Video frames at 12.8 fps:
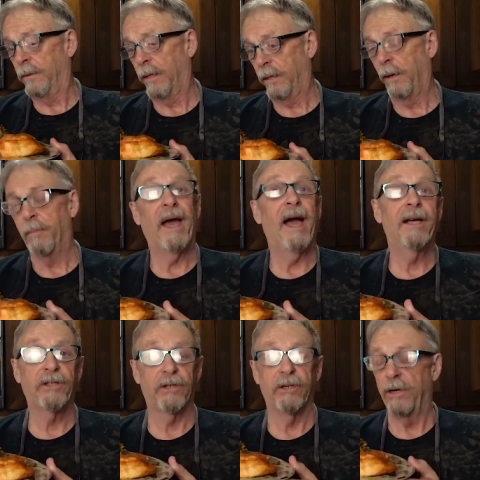a
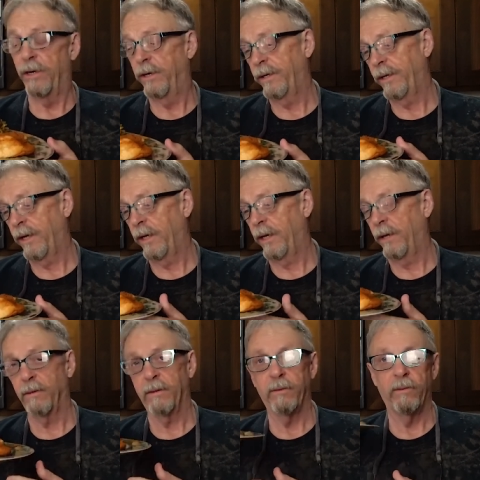bachelor
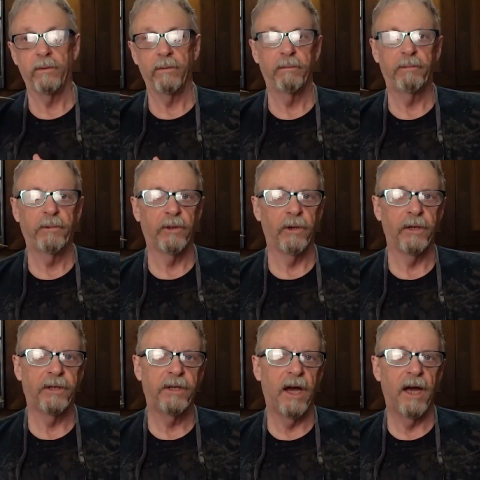during
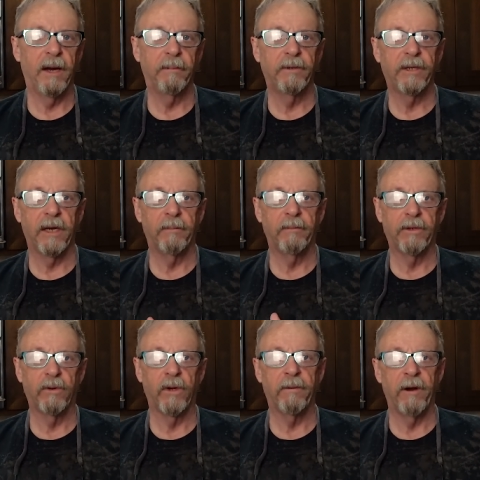the times in
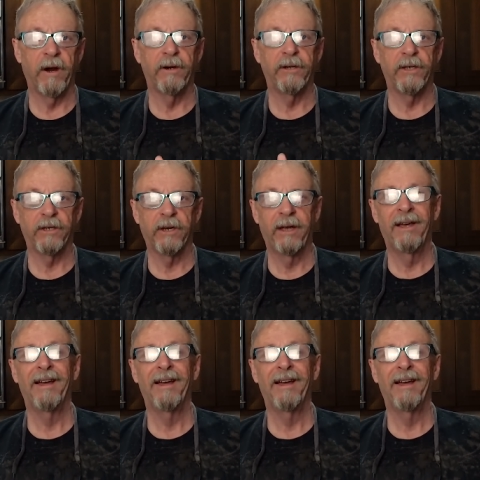between marriages.